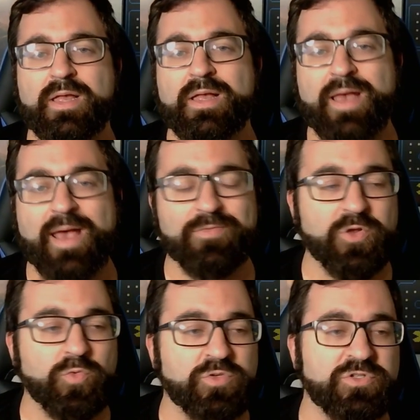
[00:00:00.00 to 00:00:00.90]
And
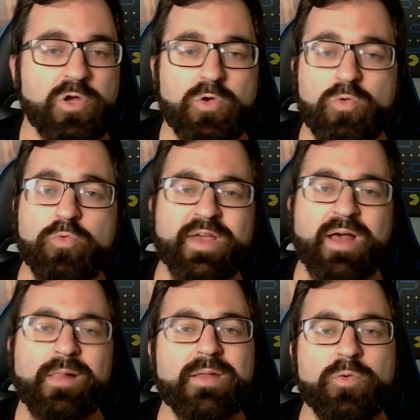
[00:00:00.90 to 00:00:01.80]
there was no
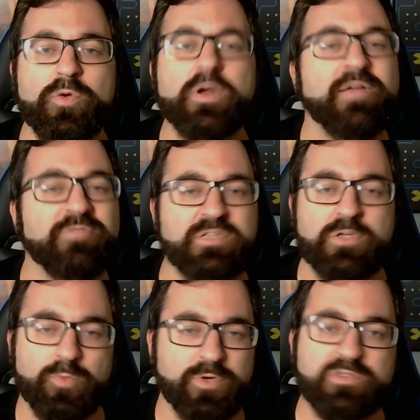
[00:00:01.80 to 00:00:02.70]
reality where every
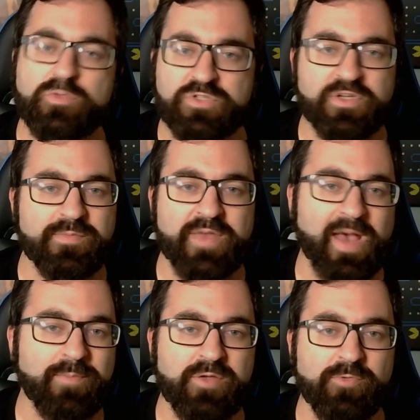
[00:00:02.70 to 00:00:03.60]
single person was going to be
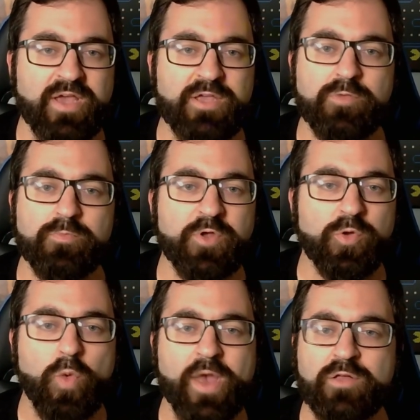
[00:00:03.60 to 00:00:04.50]
happy, right? Your
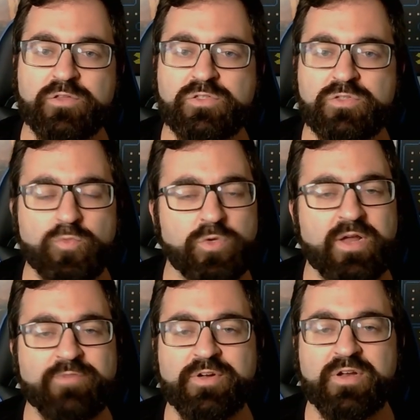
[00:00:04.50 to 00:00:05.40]
whales were
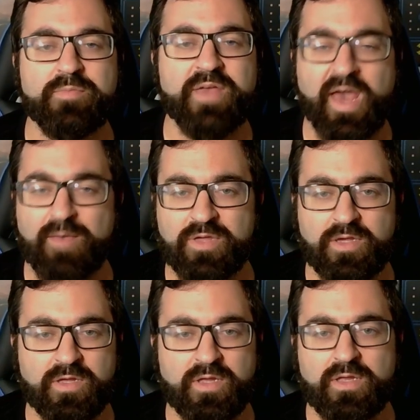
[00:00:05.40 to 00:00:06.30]
never going to be
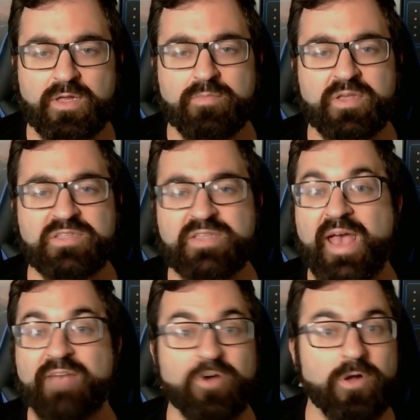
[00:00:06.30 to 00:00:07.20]
happy because they
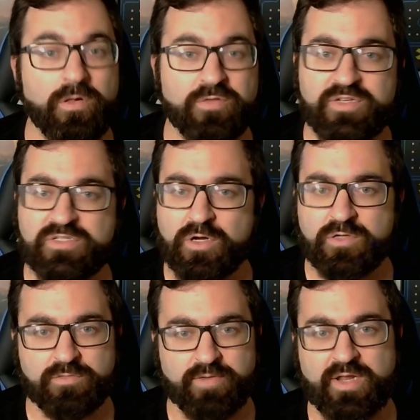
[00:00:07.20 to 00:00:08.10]
have all of these
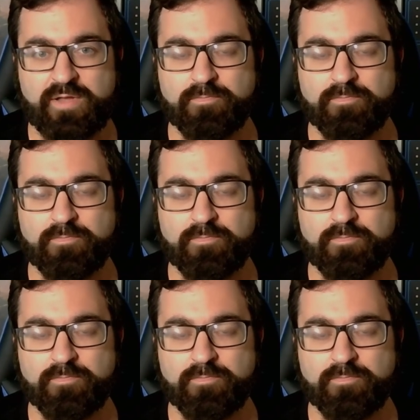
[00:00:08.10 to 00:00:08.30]
cards already,